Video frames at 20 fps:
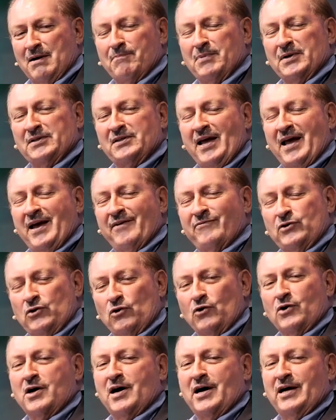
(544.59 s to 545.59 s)
but they have
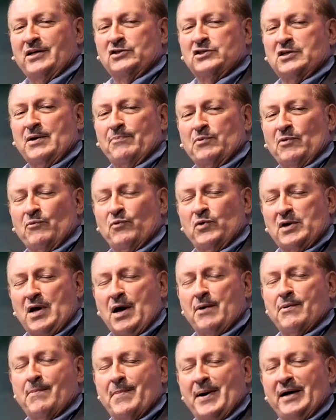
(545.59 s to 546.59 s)
no concept of what
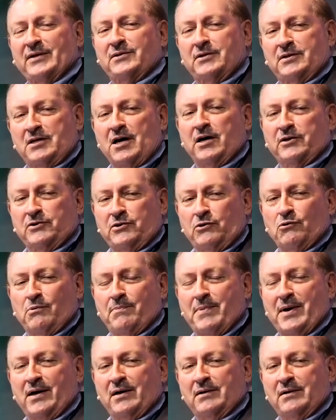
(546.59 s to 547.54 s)
I'm about to talk to you about.